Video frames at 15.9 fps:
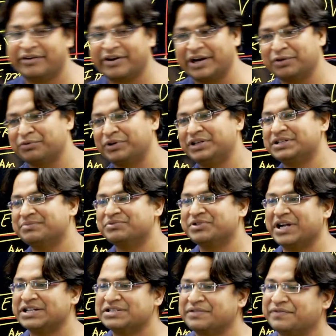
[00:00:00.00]
try to read some
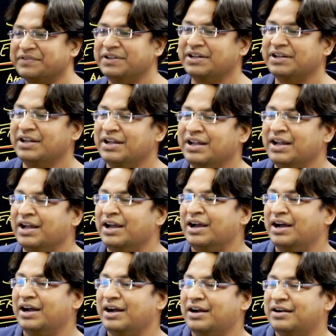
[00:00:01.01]
chats if there.
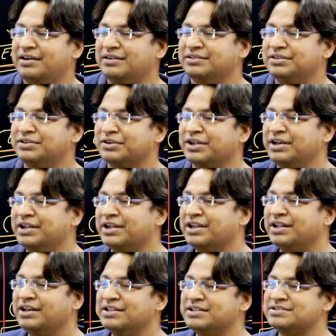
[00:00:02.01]
Okay,
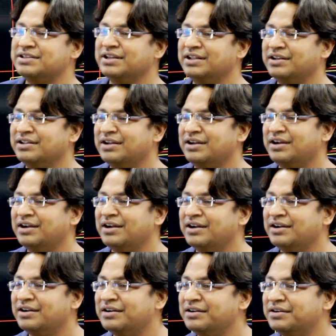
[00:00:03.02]
Nikhil is there.
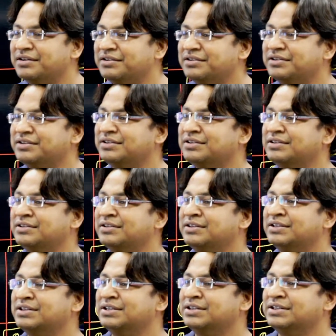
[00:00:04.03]
All
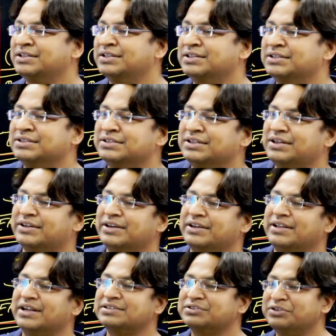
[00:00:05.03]
right,
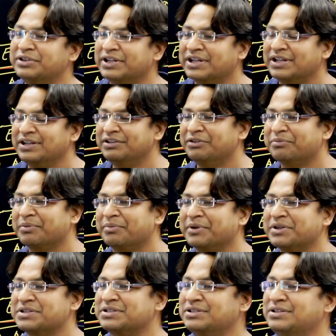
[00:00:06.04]
that's good, Nikhil, your
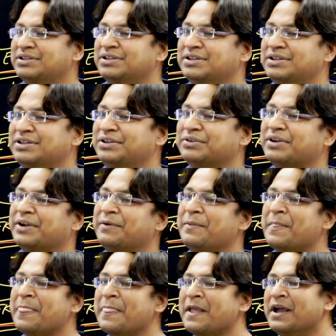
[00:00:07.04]
preparation. Okay,
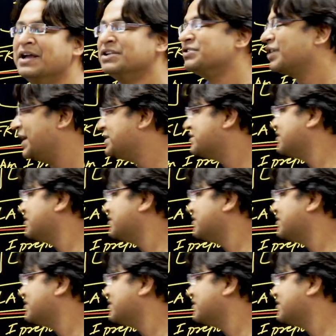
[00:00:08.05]
so guys,